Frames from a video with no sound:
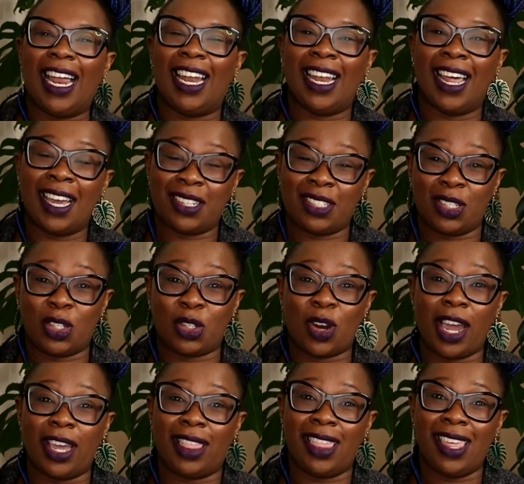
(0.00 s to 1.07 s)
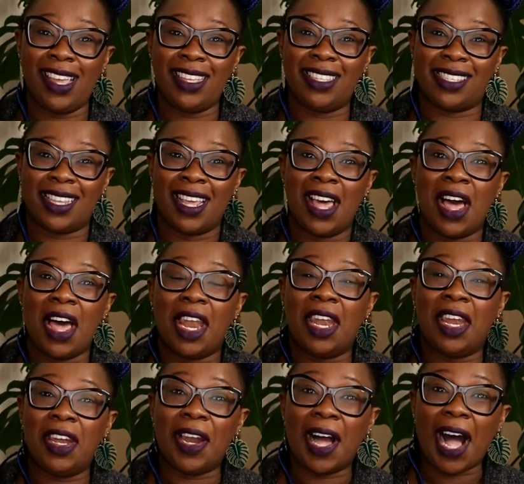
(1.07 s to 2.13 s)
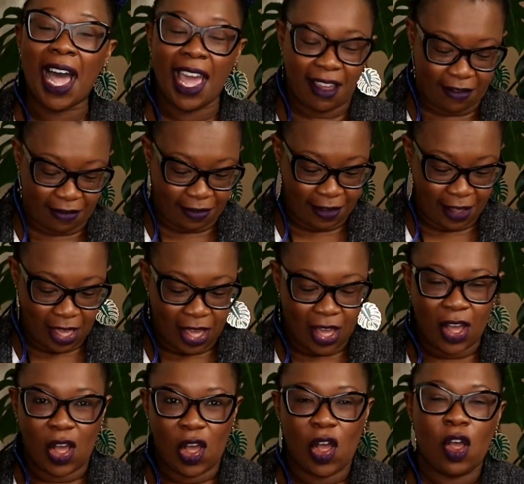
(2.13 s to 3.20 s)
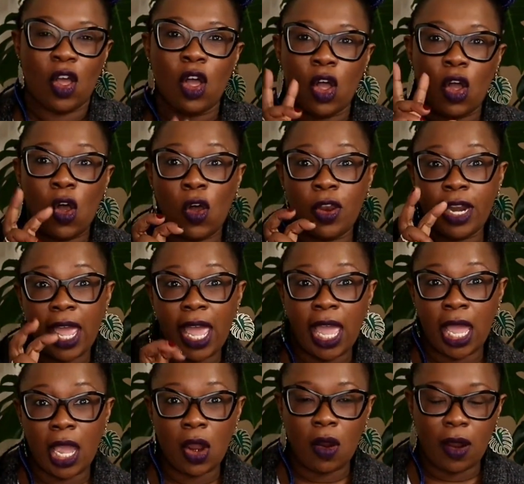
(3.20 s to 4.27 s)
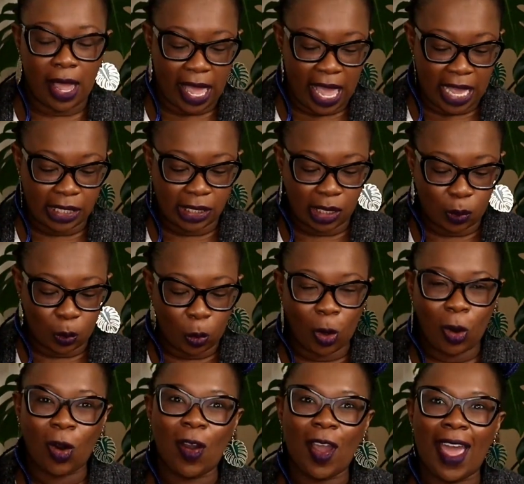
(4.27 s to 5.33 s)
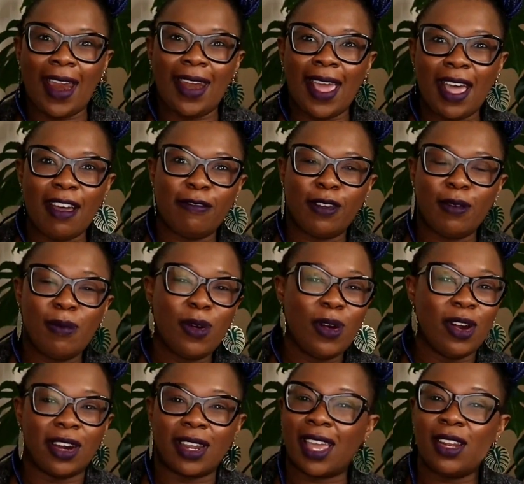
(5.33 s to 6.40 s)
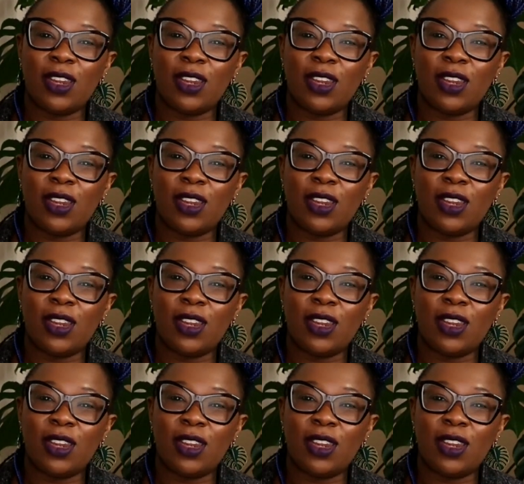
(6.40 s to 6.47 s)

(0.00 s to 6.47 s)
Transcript: I like to try things live on air, as it were, and have them work.